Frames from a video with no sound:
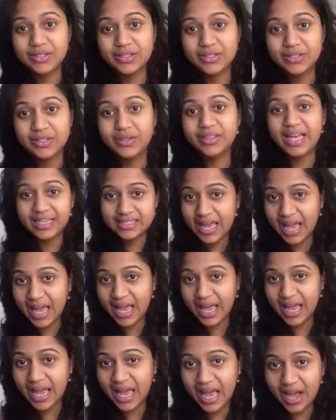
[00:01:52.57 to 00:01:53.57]
So that's
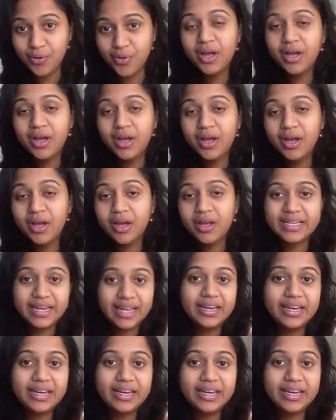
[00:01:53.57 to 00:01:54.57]
how
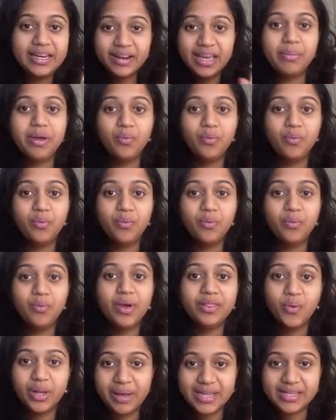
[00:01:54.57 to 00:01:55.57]
Sennelier came up
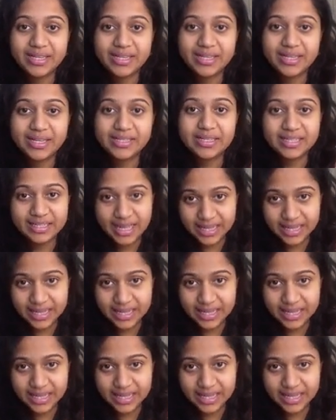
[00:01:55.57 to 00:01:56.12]
with oil pastels,